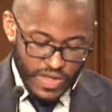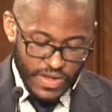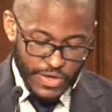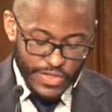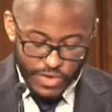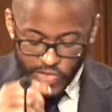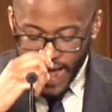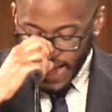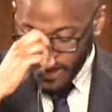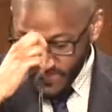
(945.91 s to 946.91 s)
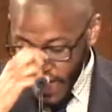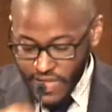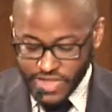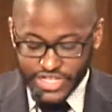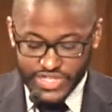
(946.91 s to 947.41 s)
Their lack of
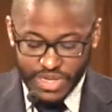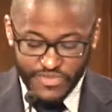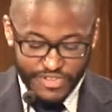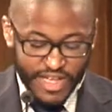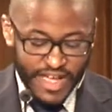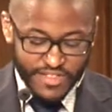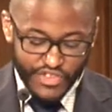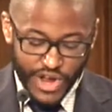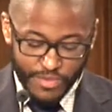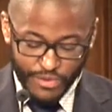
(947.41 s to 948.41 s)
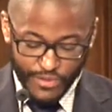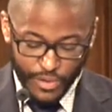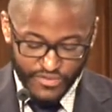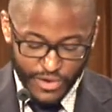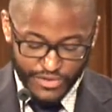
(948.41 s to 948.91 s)
knowledge is emphasized in chapter 4
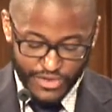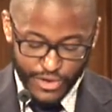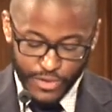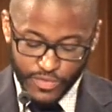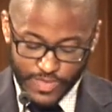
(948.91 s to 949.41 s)
and verse 2,